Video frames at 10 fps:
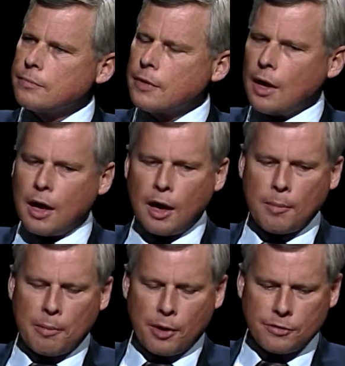
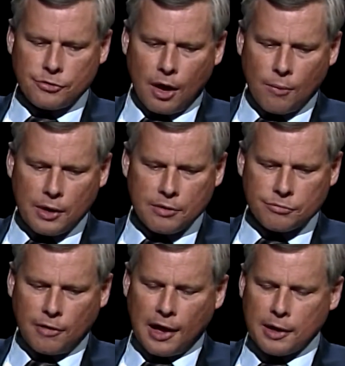My brother saw one. He was
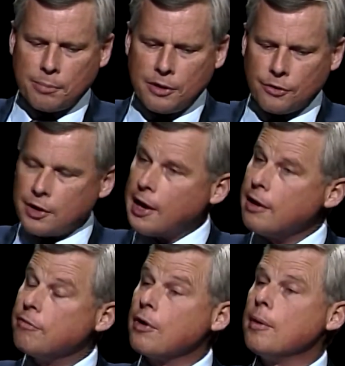flying a P-38
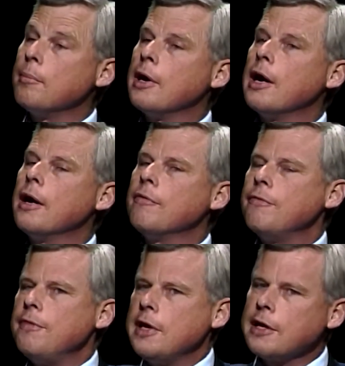from
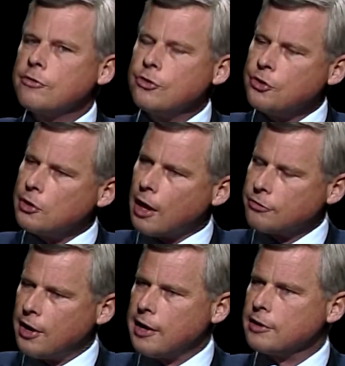Phoenix to Los
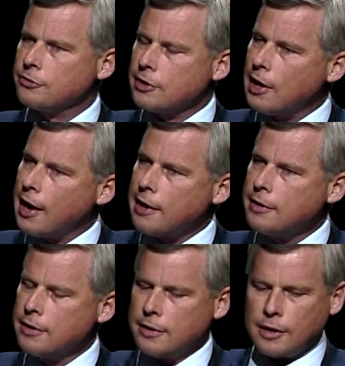Angeles at night.
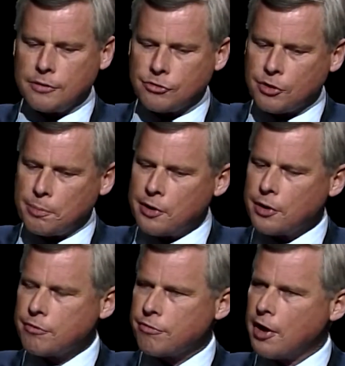It just appeared
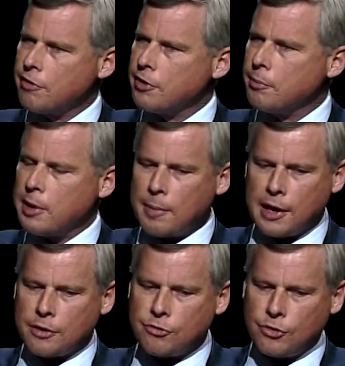in front of him. He
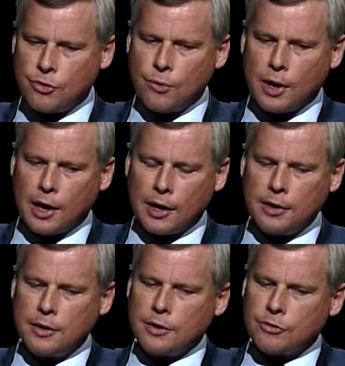made two
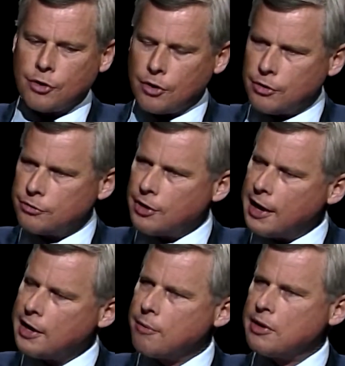turns,
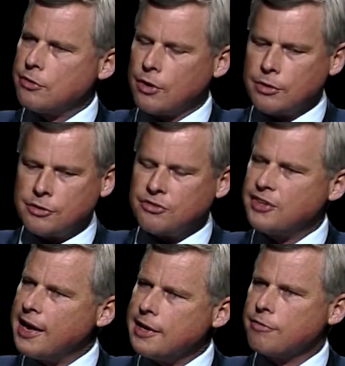90-degree turns. It
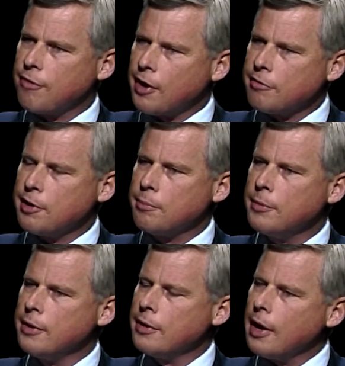stayed in front of him
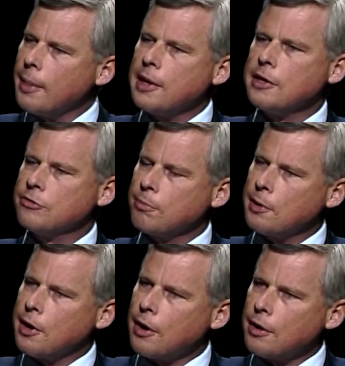and then
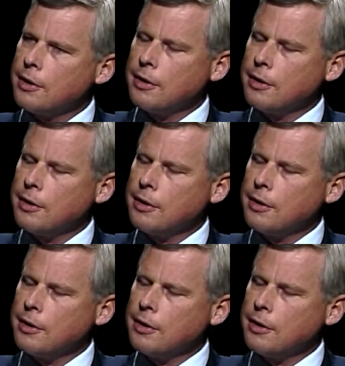disappeared.